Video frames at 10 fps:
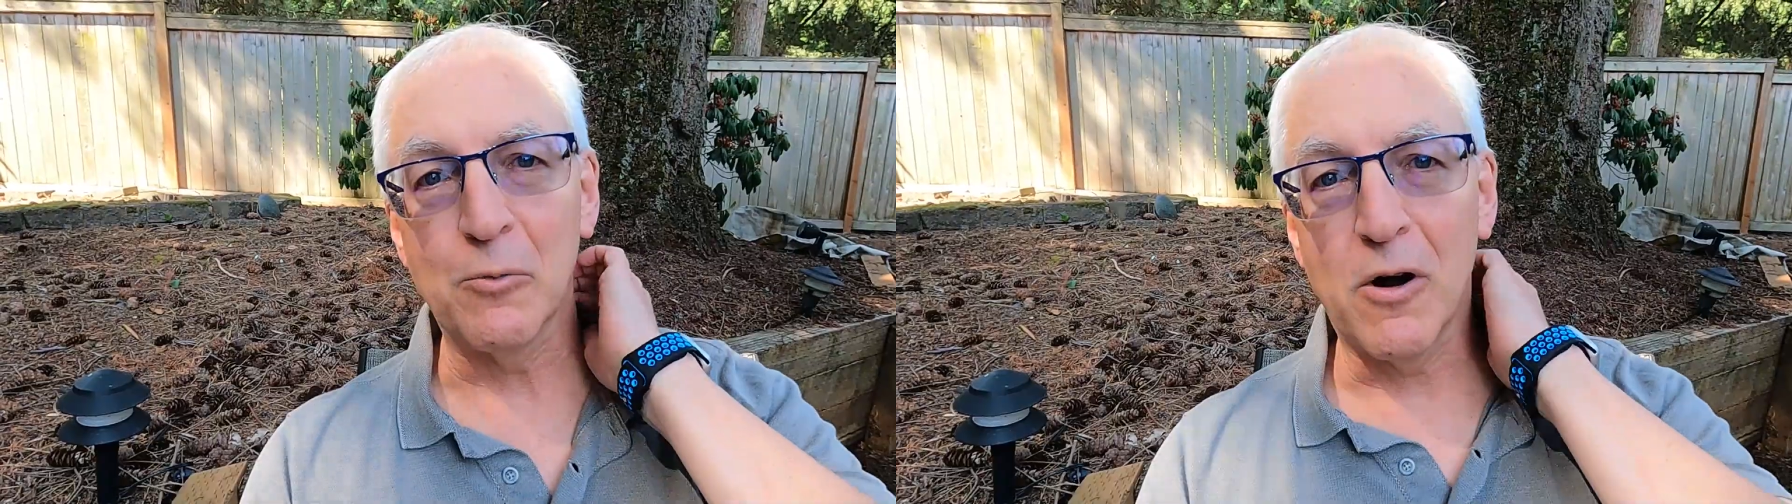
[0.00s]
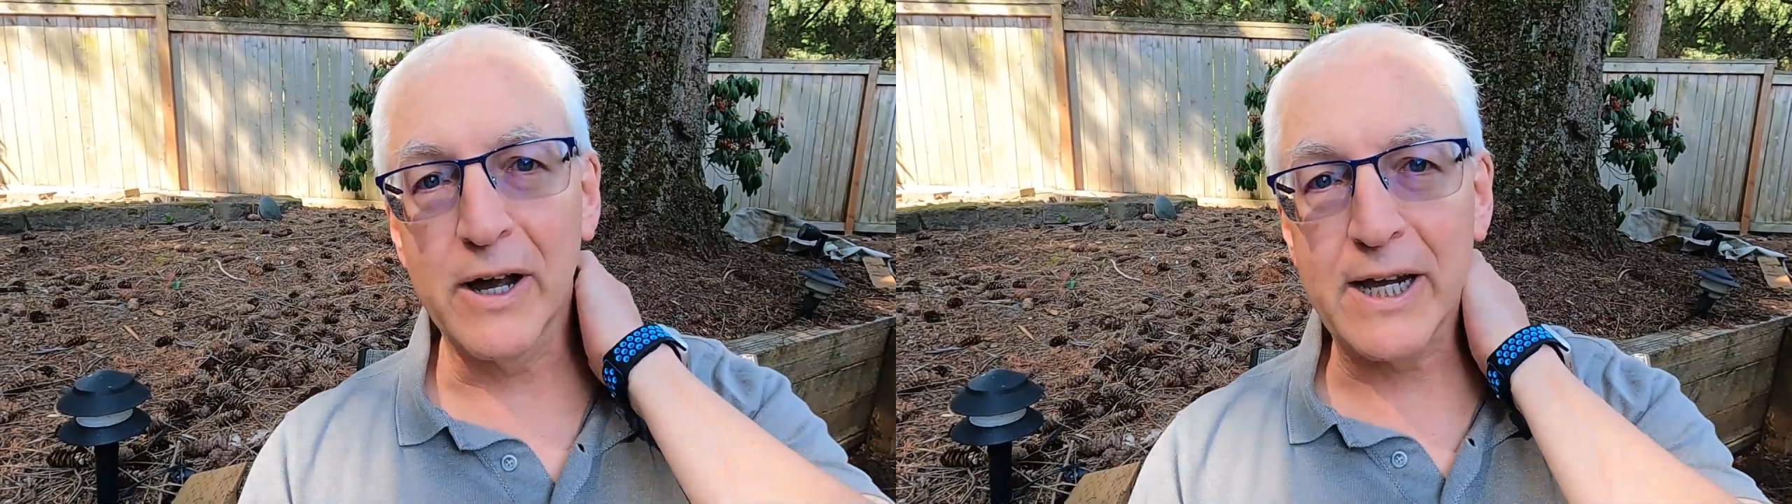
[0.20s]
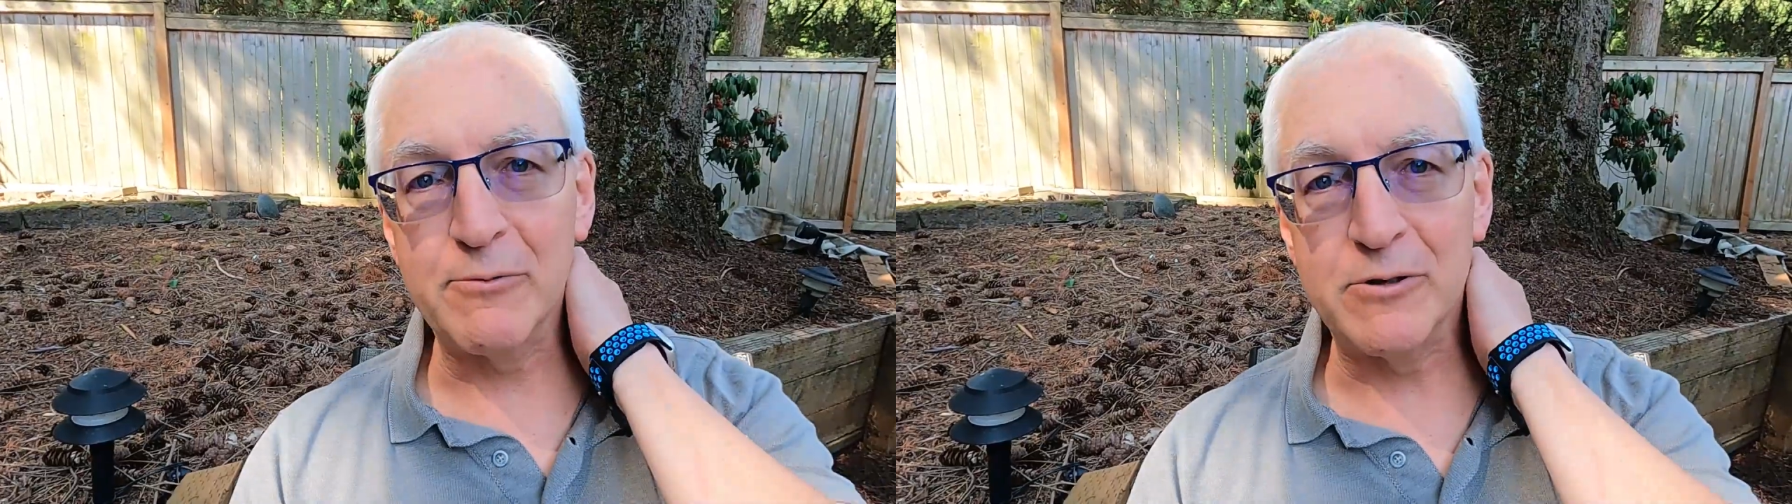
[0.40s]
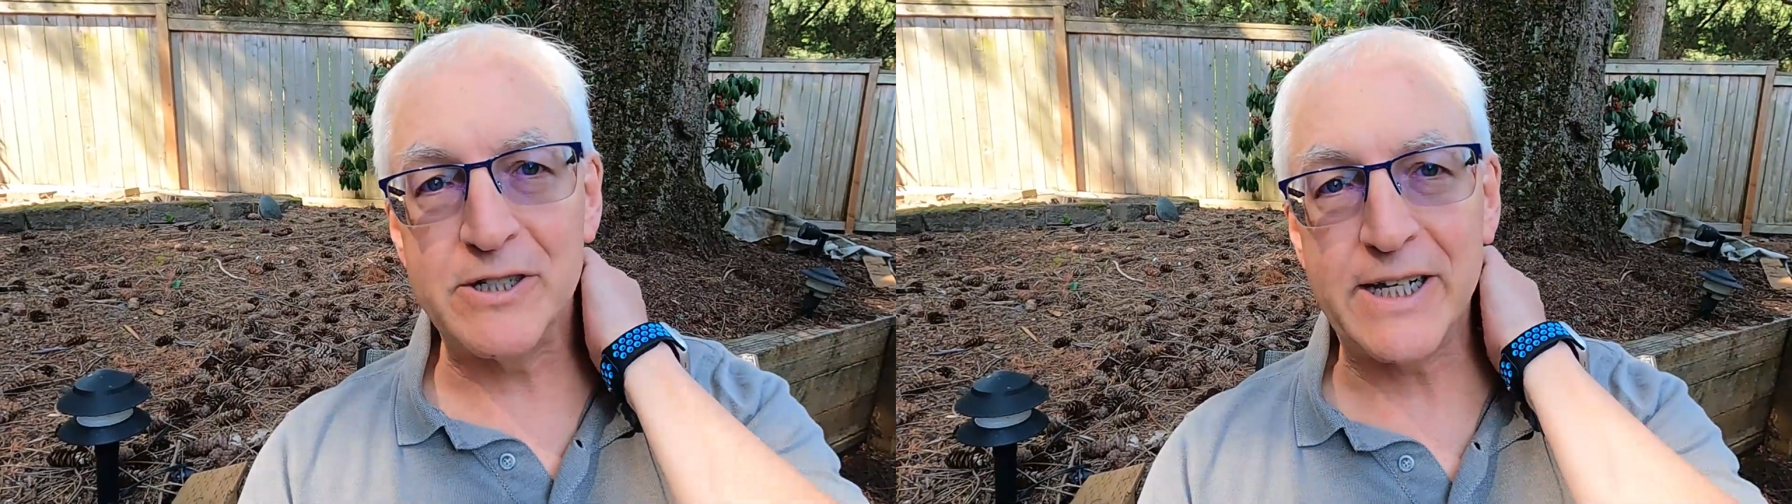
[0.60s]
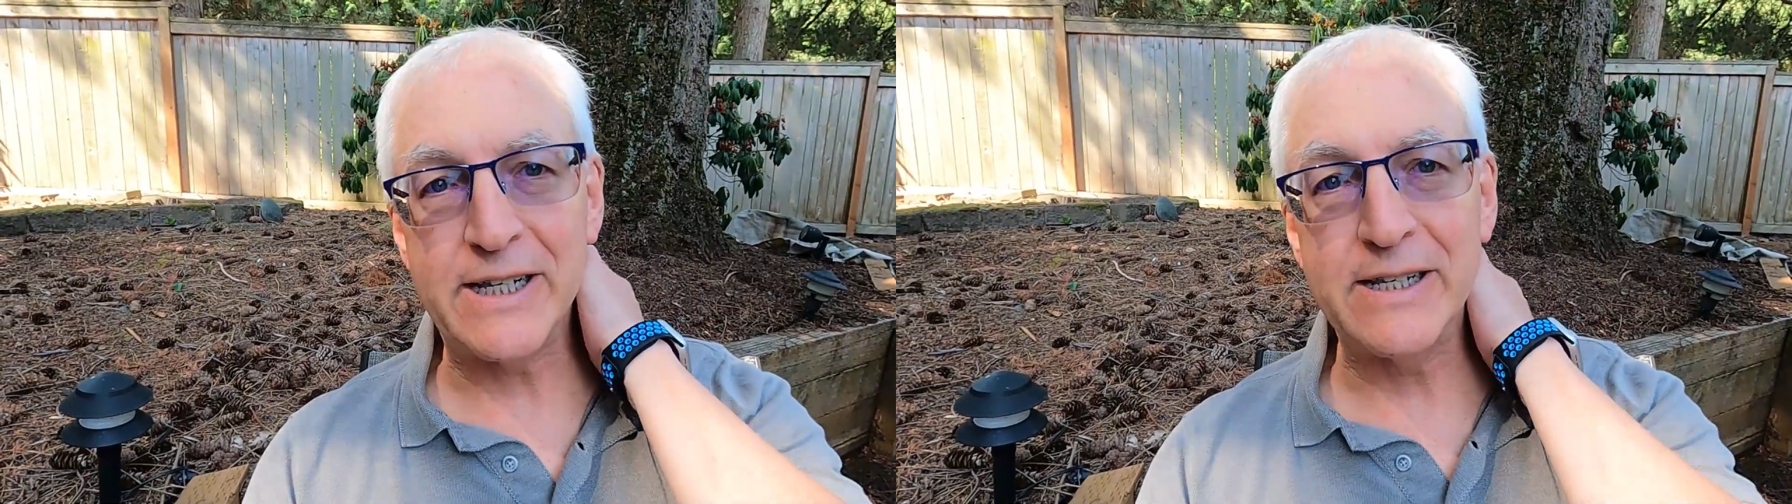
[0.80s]
walking
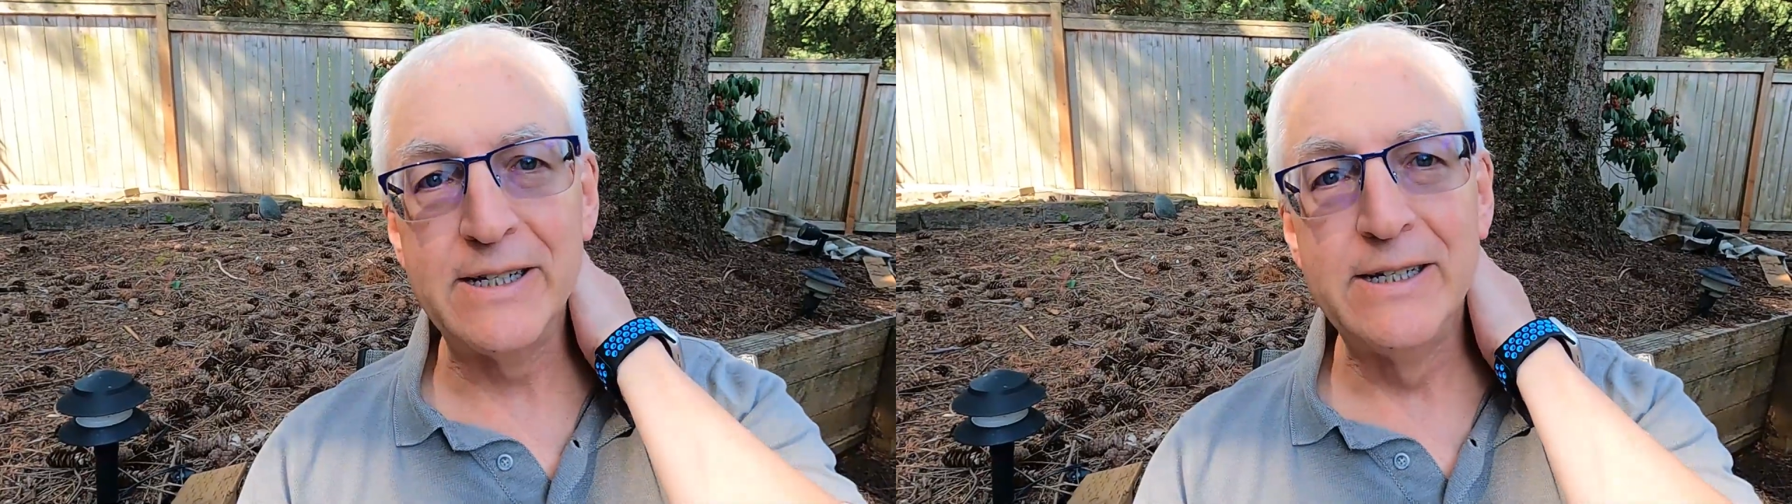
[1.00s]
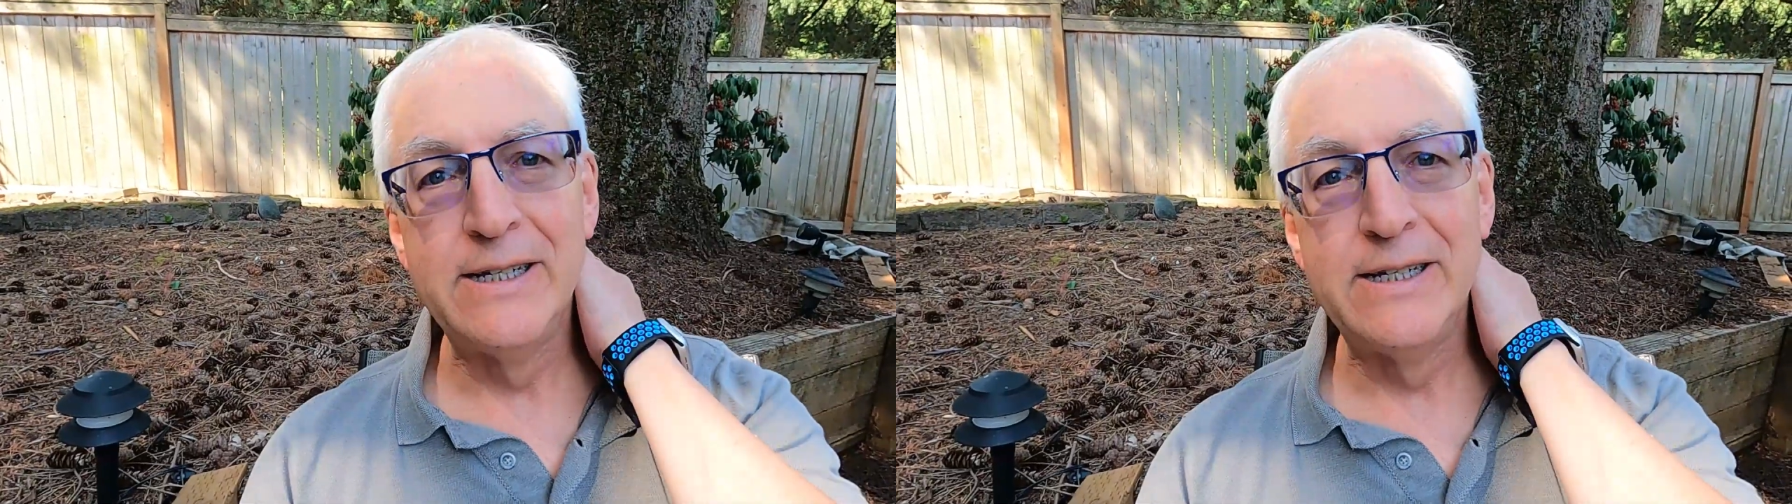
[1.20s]
routine.